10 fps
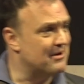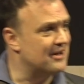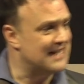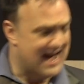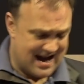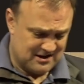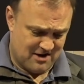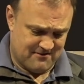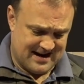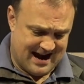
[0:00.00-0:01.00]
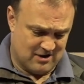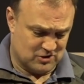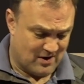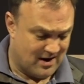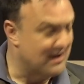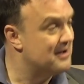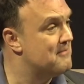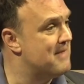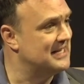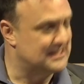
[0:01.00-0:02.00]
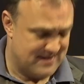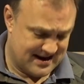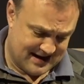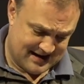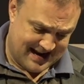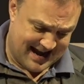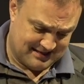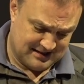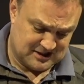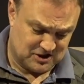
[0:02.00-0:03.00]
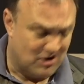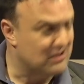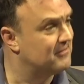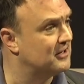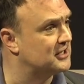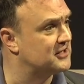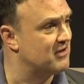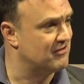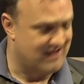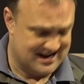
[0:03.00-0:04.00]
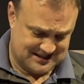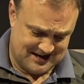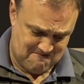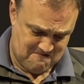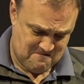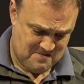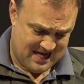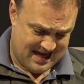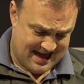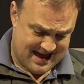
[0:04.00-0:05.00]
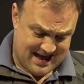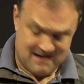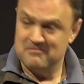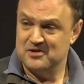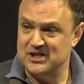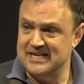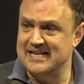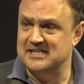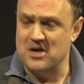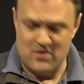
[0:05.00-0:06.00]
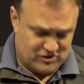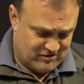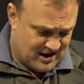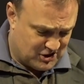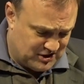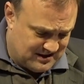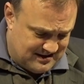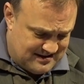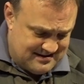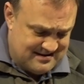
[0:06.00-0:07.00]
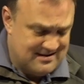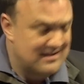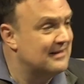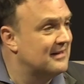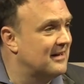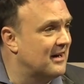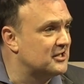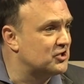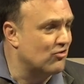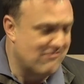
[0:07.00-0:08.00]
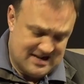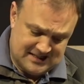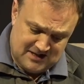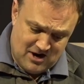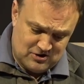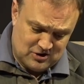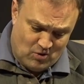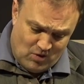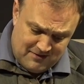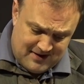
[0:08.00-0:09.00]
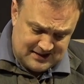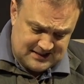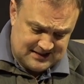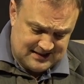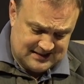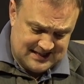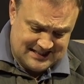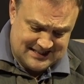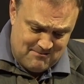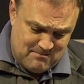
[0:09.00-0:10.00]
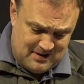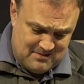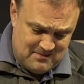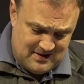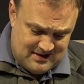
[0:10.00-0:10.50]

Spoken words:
going to hand over now to our main speaker, Kathleen Stock, philosopher and writer. She needs no introduction. Her story is known to all of us as an exemplum